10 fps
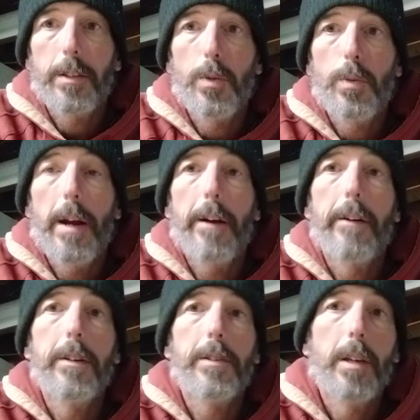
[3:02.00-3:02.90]
to tune
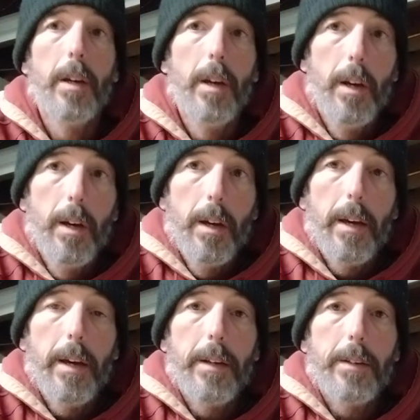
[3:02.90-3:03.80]
arrows
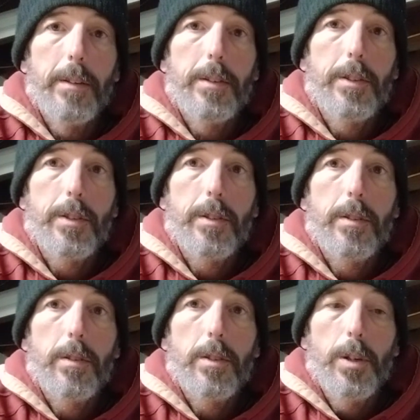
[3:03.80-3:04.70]
and
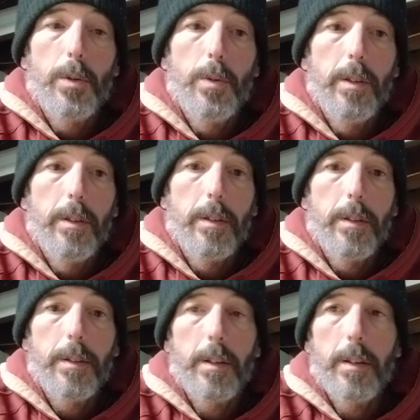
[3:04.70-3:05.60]
tuning
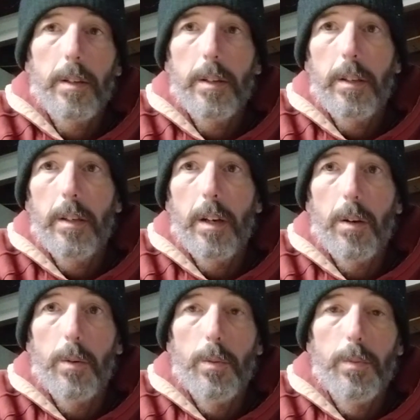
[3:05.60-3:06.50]
you
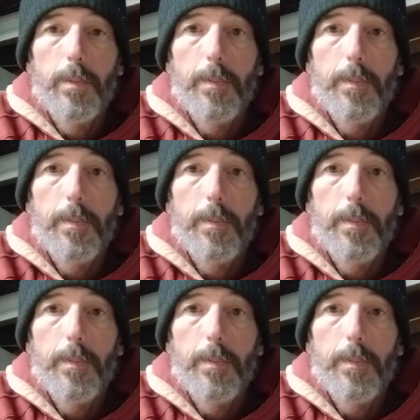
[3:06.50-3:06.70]
know